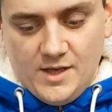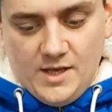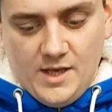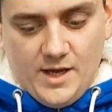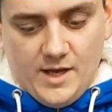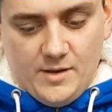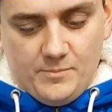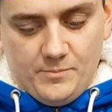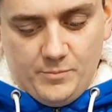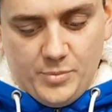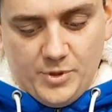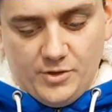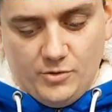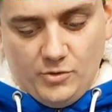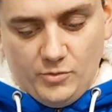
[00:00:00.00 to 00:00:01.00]
But
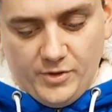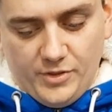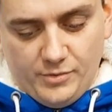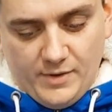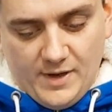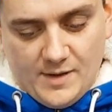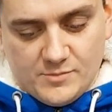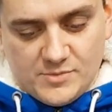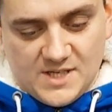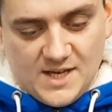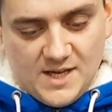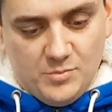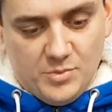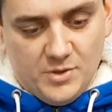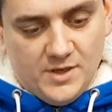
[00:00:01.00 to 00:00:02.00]
they're all with 3M
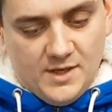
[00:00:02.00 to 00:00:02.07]
tape.